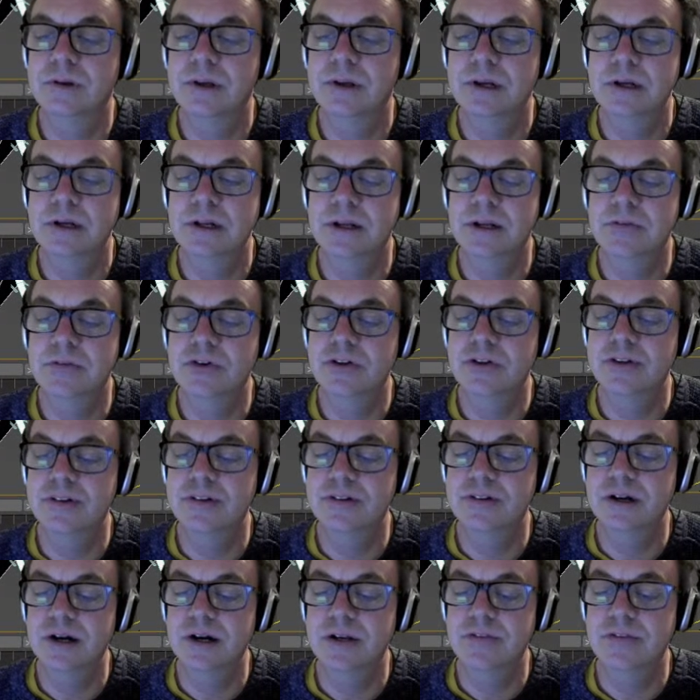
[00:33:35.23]
And I've got these
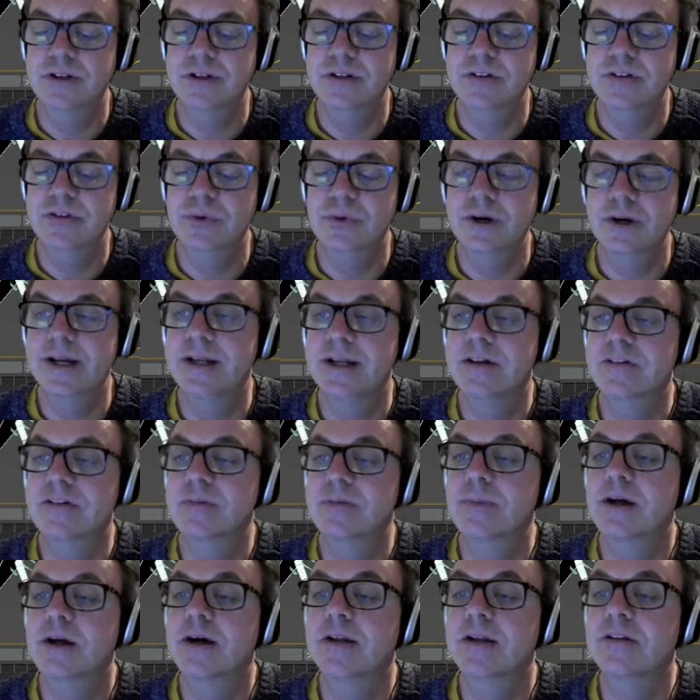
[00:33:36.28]
kind of intertwining
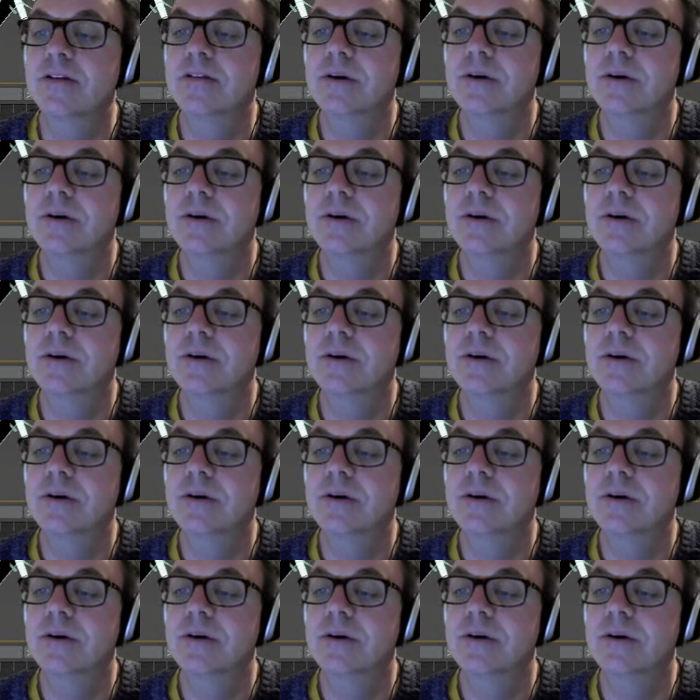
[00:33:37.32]
splines, so